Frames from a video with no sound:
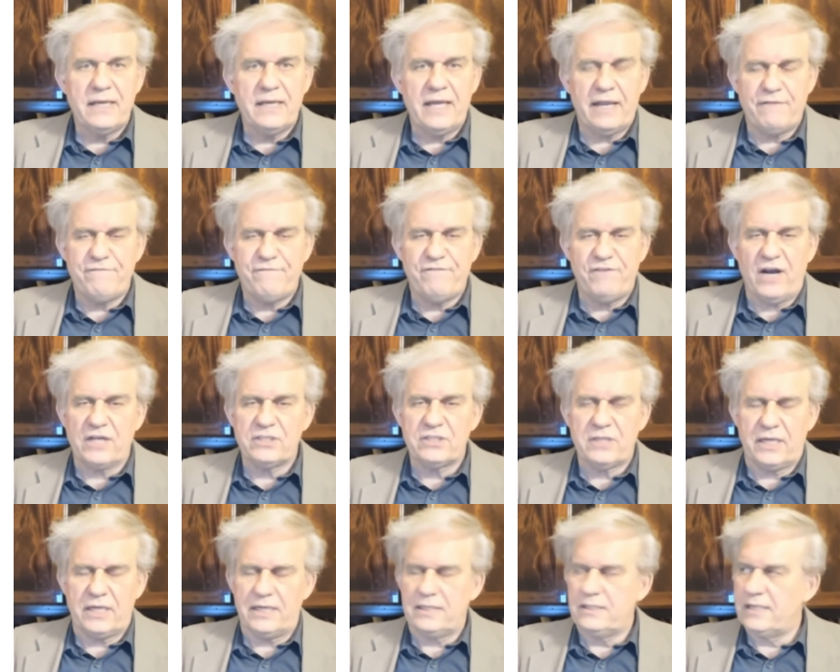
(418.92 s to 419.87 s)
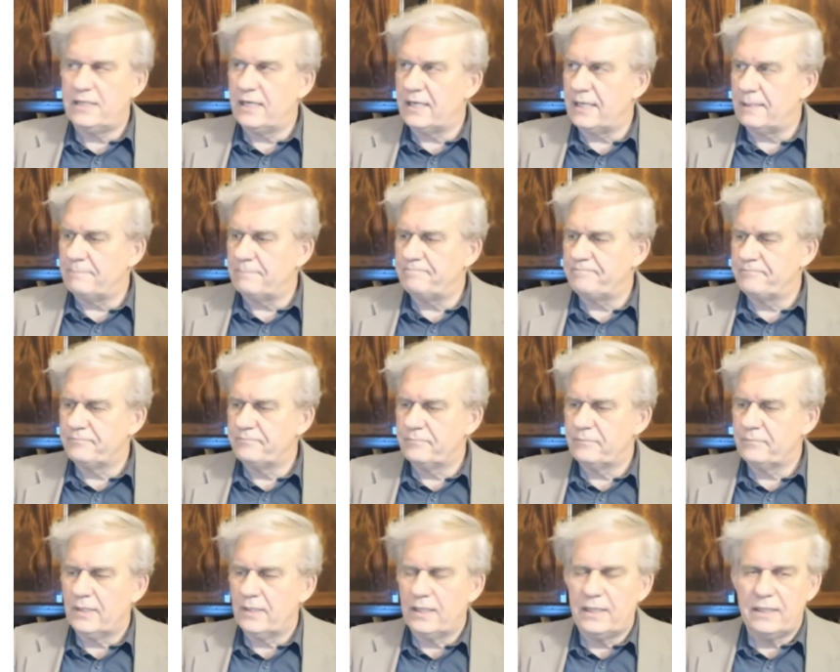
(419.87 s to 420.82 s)
a func- a, um,
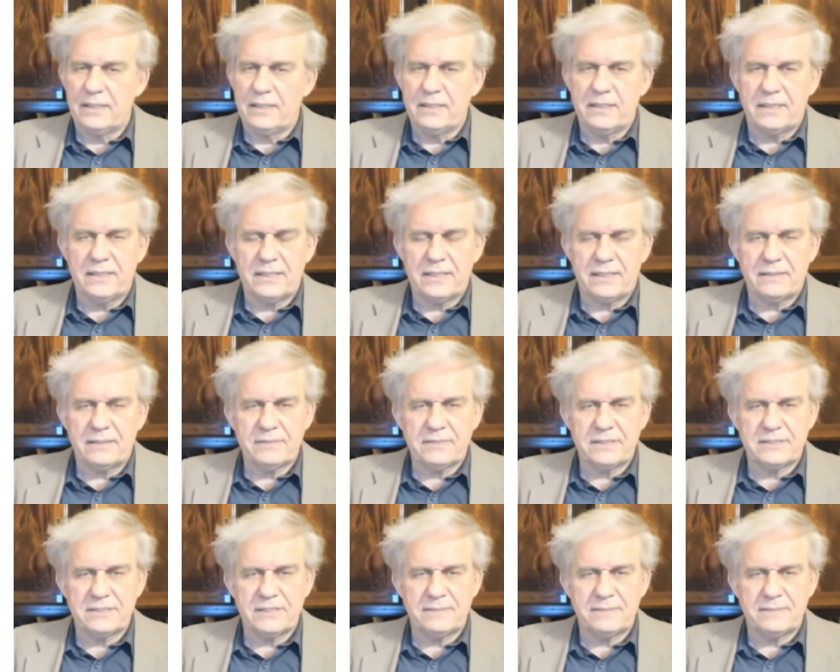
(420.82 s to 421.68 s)
uh, what is